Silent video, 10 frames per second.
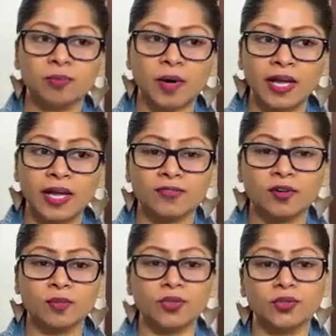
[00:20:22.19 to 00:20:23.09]
buying
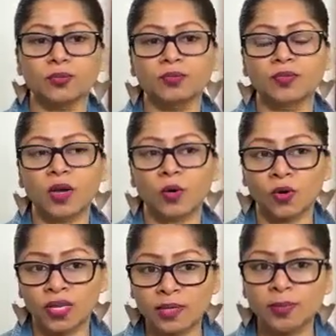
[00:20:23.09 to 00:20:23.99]
from you
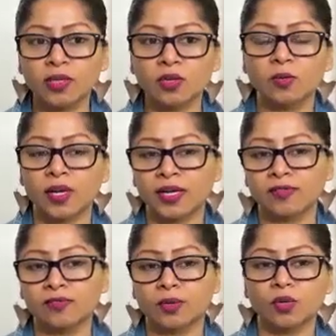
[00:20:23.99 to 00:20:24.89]
or keeping on
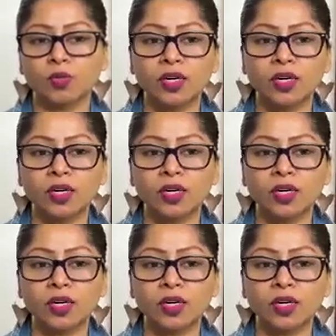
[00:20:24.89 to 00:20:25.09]
buying from you or